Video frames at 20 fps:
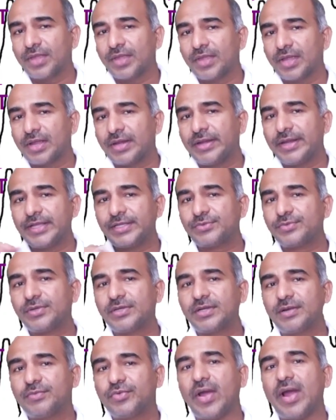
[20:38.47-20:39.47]
Next we will
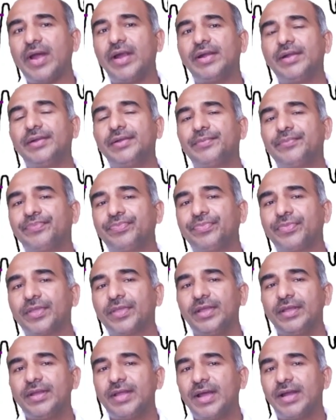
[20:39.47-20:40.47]
come to heart.
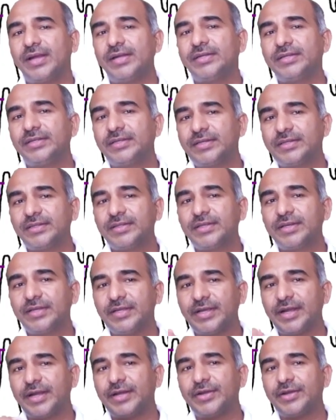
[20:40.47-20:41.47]
In heart there are
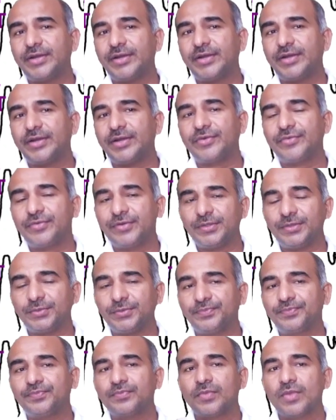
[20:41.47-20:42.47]
three kind of tissue.
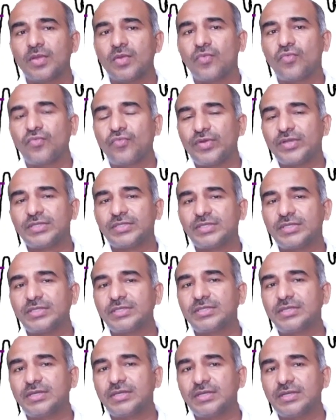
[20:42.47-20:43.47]
First
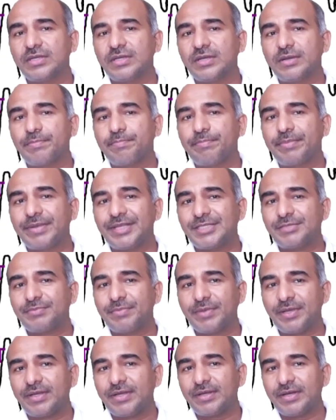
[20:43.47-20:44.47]
is the
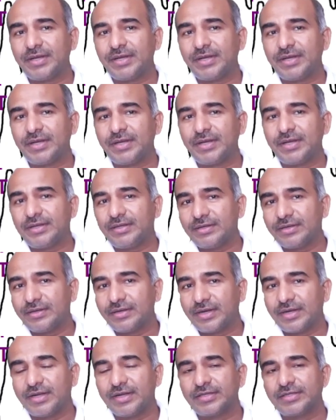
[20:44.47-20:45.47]
pacemaker and
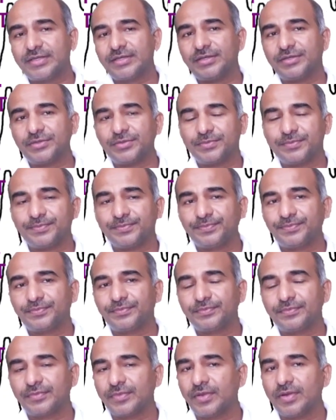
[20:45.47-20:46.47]
conduction tissue.
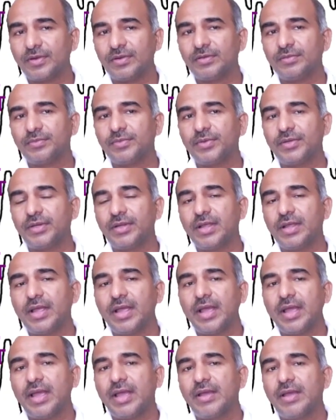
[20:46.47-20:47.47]
Got the point?
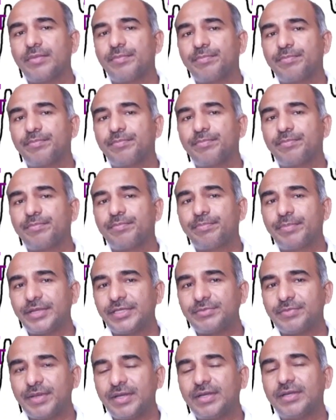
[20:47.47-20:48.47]

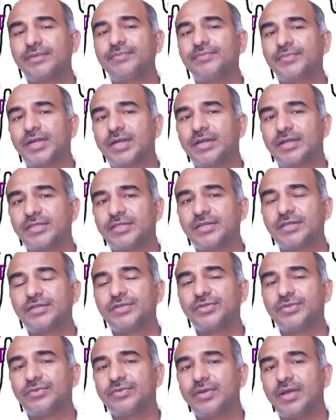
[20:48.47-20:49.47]
Pacemaker, conduction
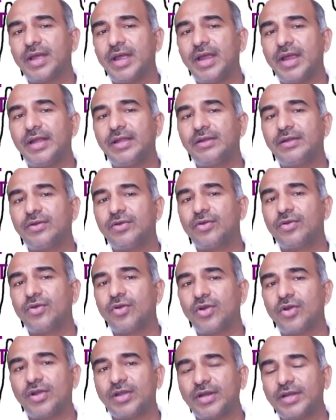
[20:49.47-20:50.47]
tissue, and
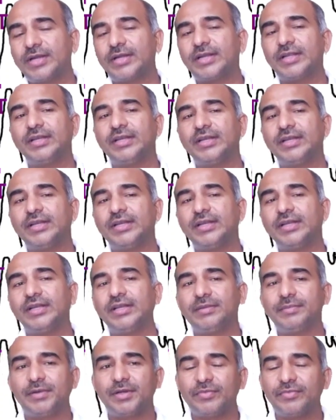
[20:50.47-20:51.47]
contractile
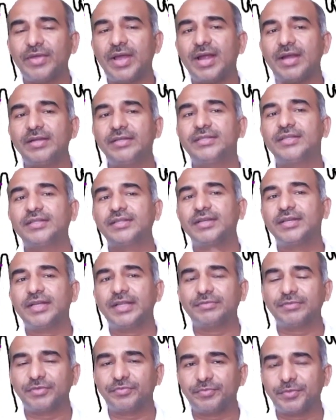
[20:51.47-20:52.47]
element of the heart. There are three
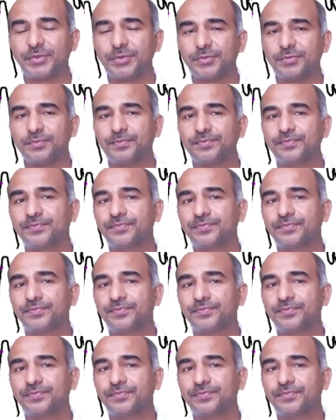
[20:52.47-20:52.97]
types of tissue.